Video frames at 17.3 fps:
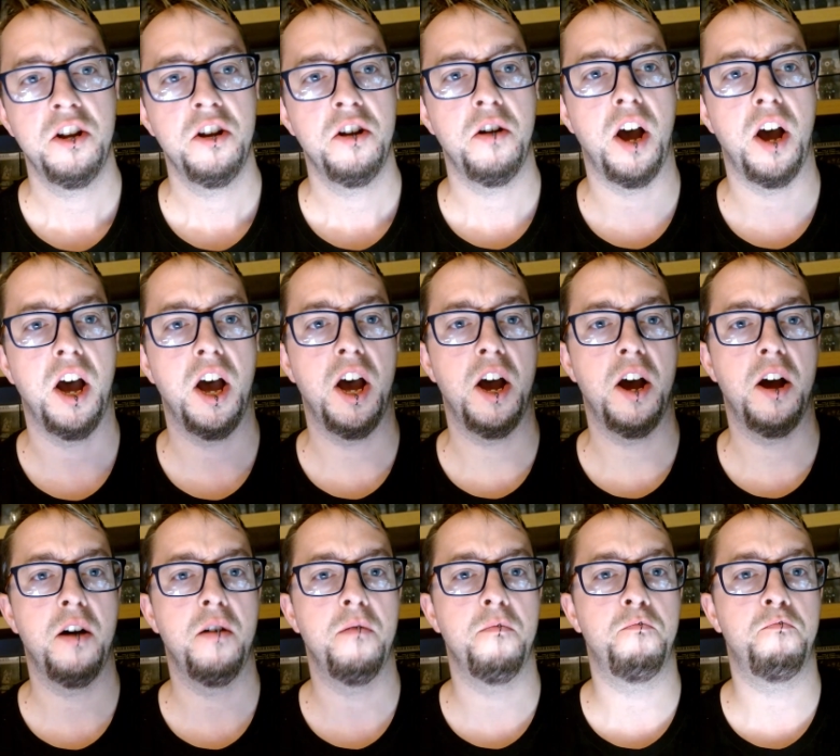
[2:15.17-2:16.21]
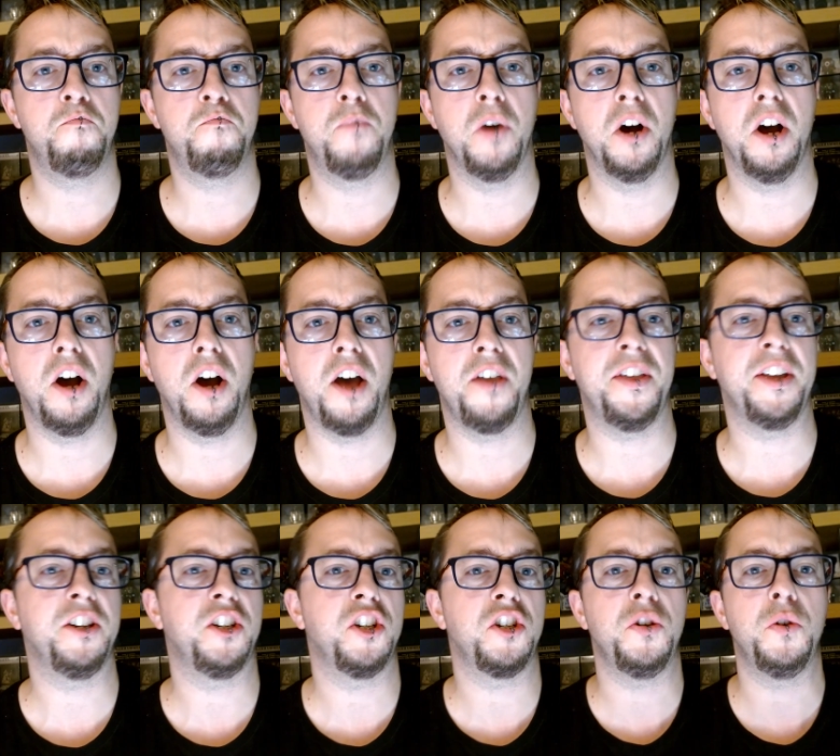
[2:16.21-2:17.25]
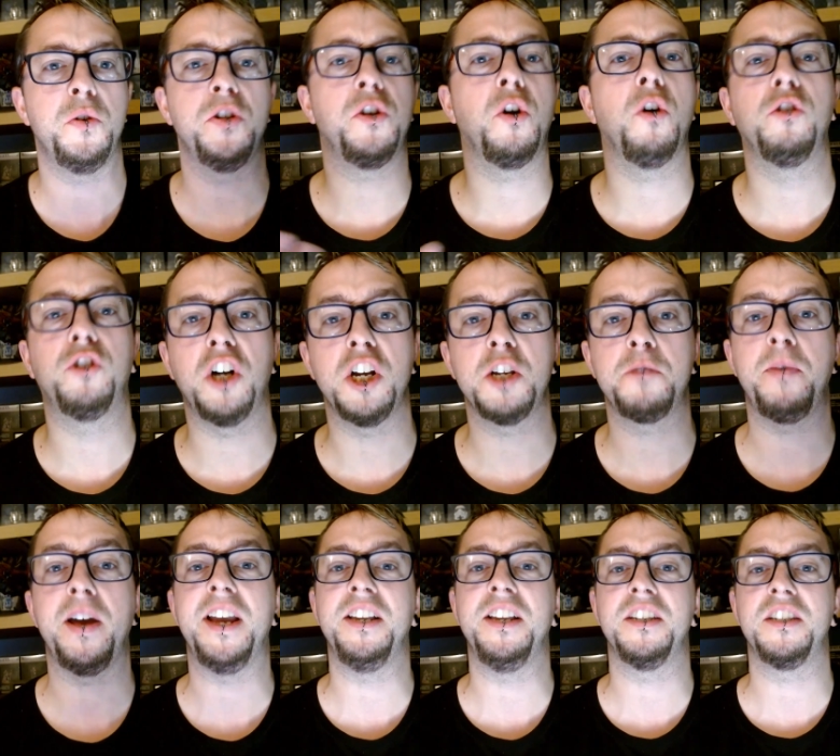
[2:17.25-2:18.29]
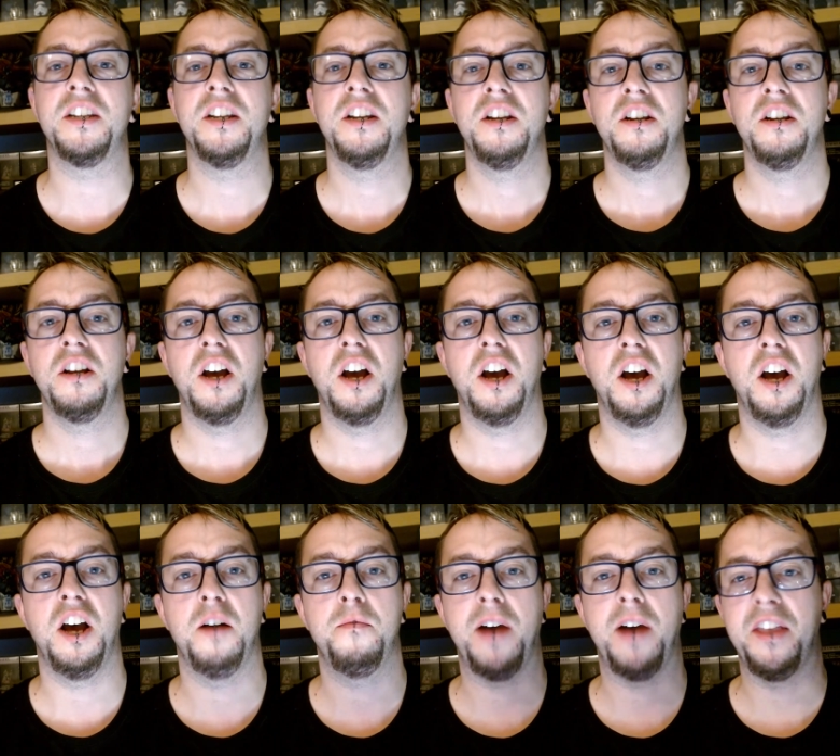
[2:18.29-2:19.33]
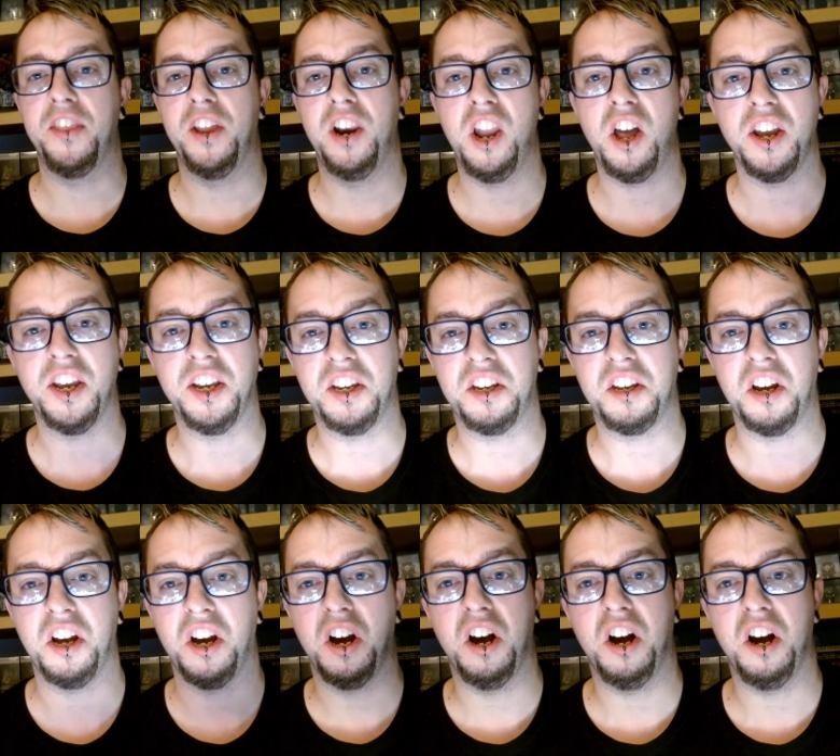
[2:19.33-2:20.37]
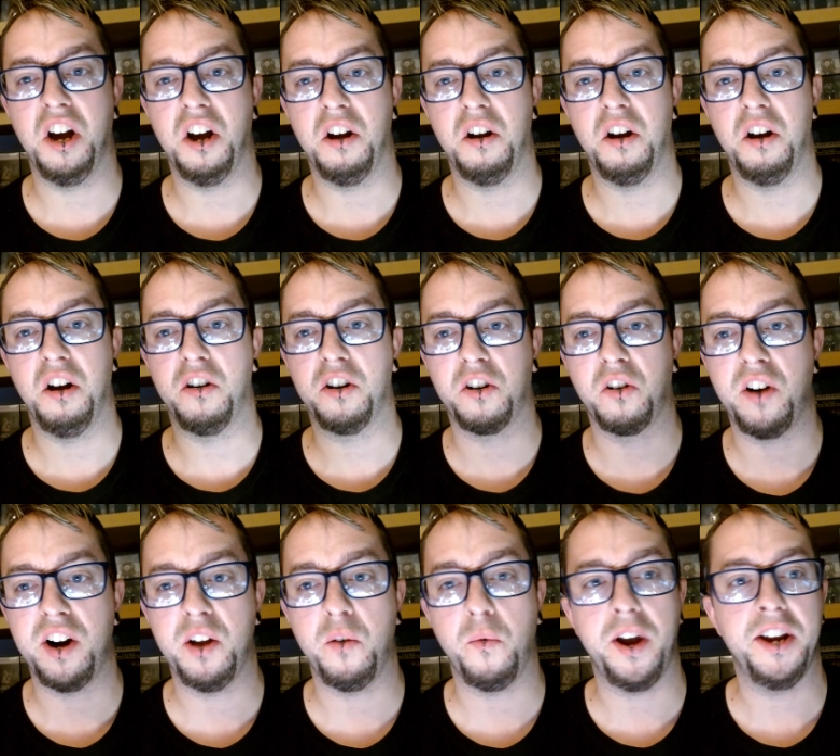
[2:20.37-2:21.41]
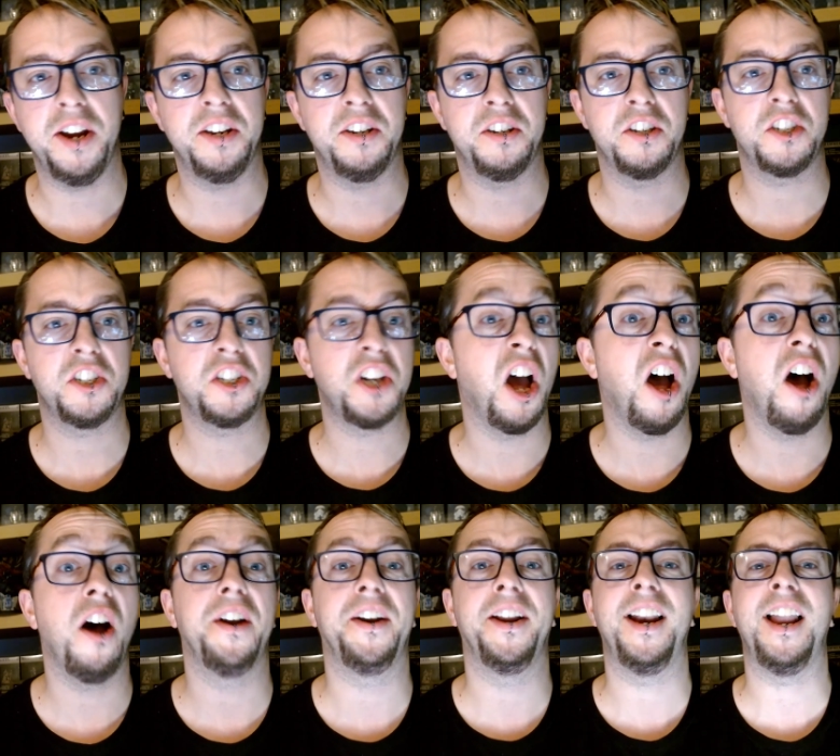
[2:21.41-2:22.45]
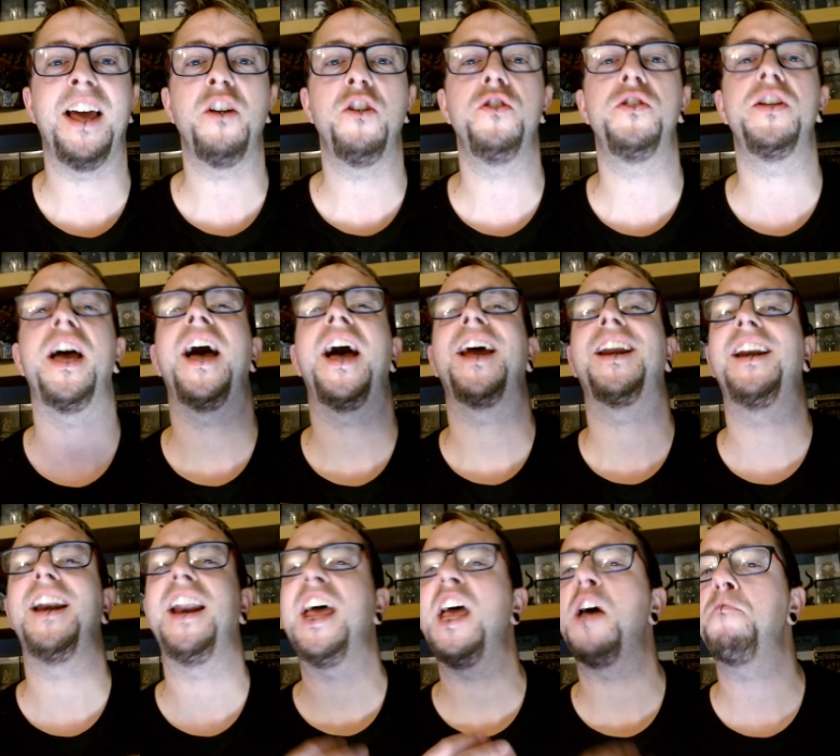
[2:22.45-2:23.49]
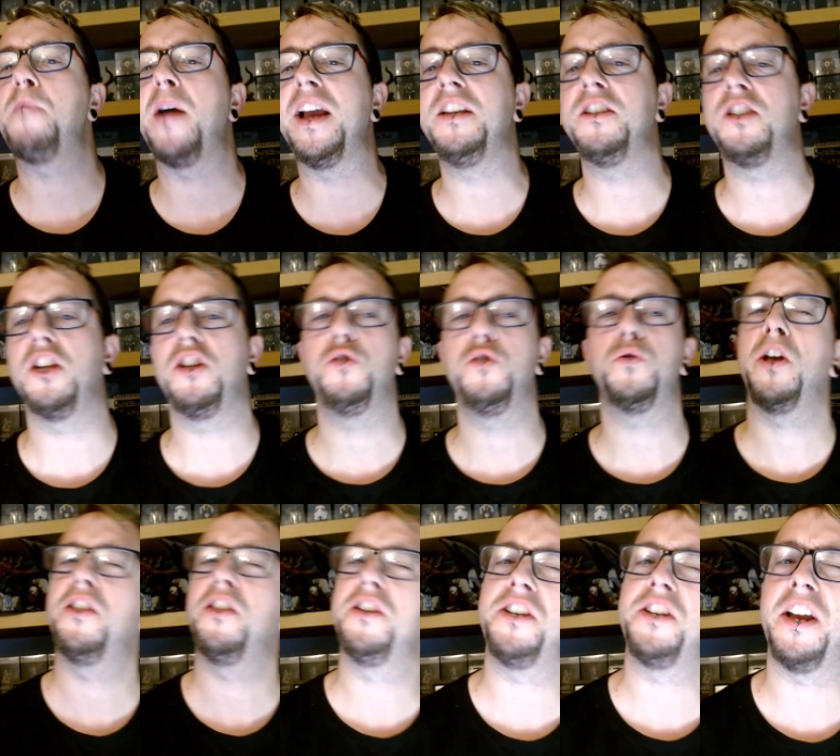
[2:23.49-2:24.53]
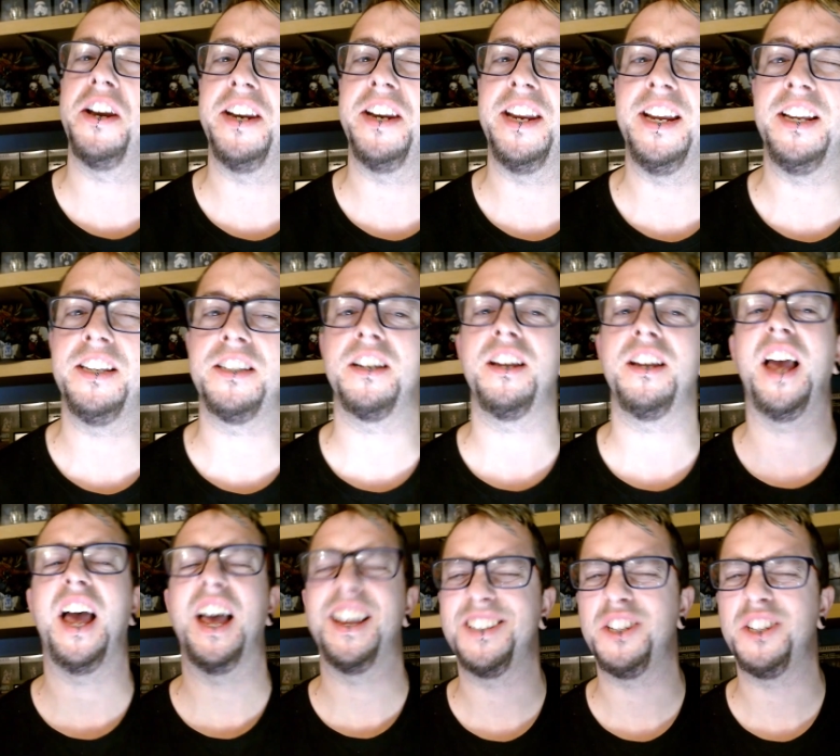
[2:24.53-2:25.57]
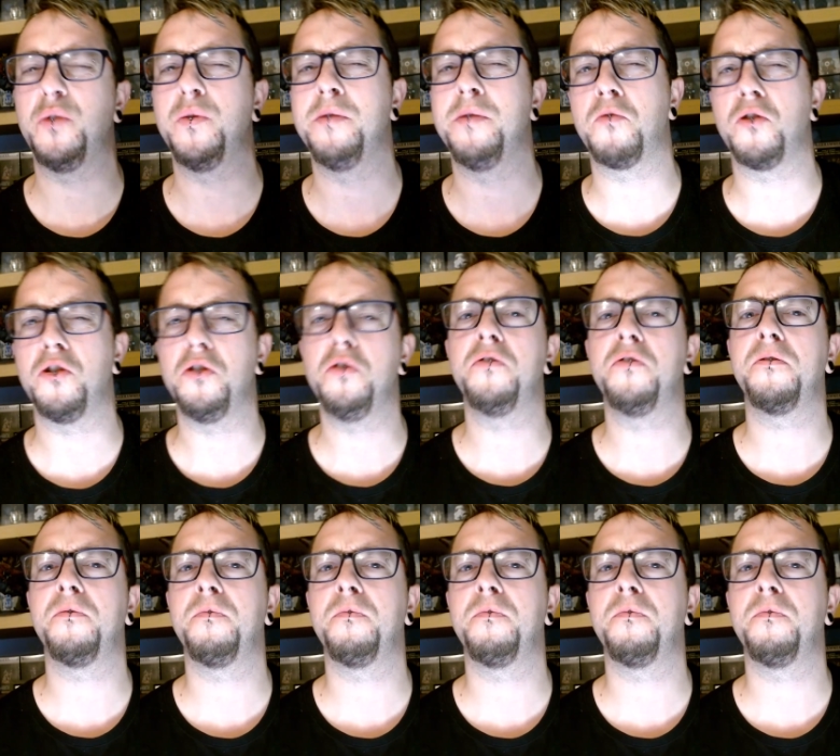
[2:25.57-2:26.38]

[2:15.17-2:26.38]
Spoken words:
but I think just using contrast paints and the like are a great way to start and allow you to add layer paints and use other techniques as you improve.